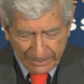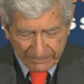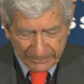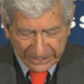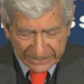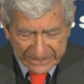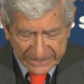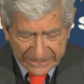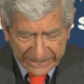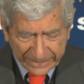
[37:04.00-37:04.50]

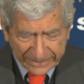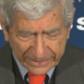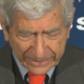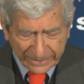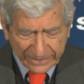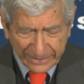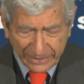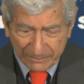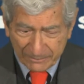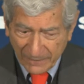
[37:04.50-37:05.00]
But Dick,
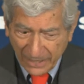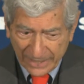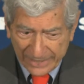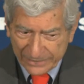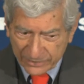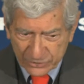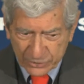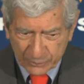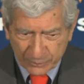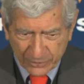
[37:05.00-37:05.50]
in my
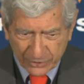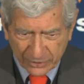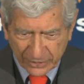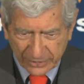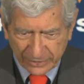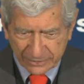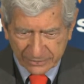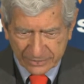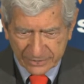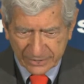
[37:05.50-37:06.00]

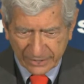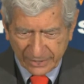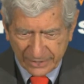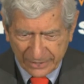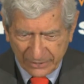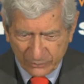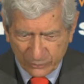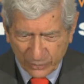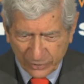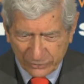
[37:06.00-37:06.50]
experience,
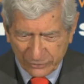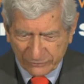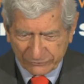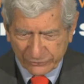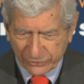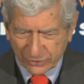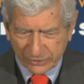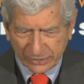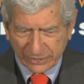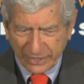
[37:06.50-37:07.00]
anyway, you've
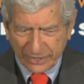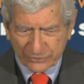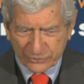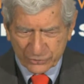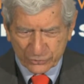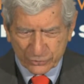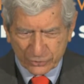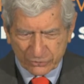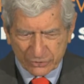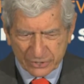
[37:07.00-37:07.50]
heard a lot of
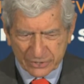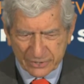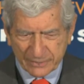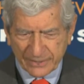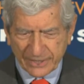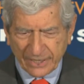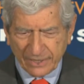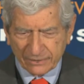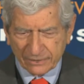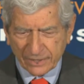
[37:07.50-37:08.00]
stories
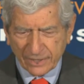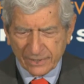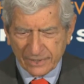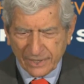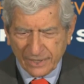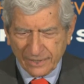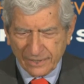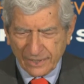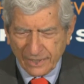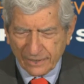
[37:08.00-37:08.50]
about
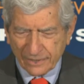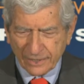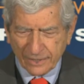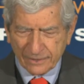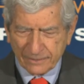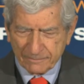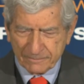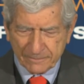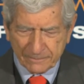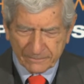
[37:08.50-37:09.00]

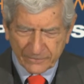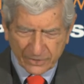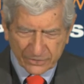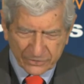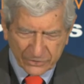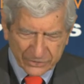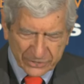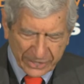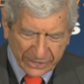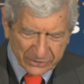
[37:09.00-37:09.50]

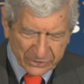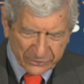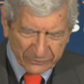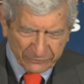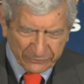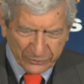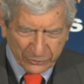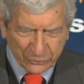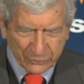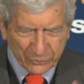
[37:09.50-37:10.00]
sense of
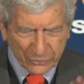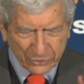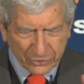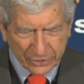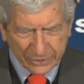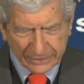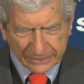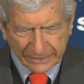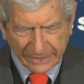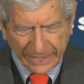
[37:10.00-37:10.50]
humor
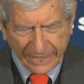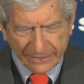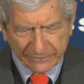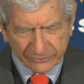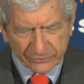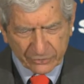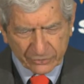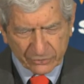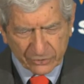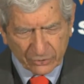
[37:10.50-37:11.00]
and
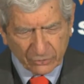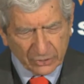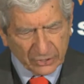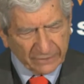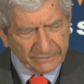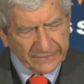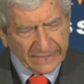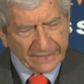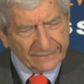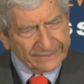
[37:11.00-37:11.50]
laughter and all
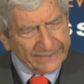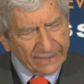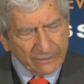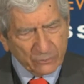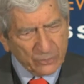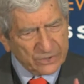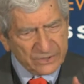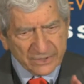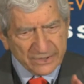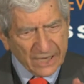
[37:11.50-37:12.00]
of that. That
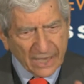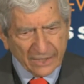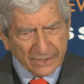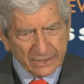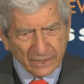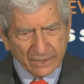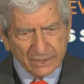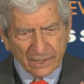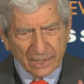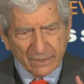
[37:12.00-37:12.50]
was
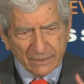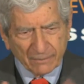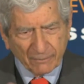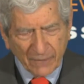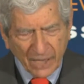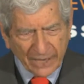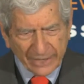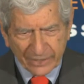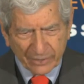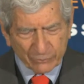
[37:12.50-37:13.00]
not
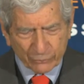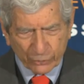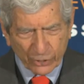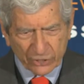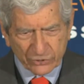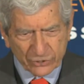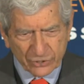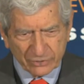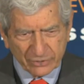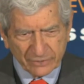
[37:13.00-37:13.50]
my
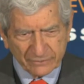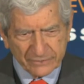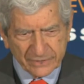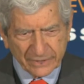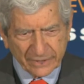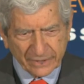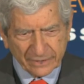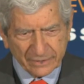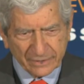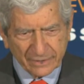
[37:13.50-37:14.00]
impression of
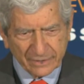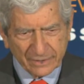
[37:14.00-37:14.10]
Dick.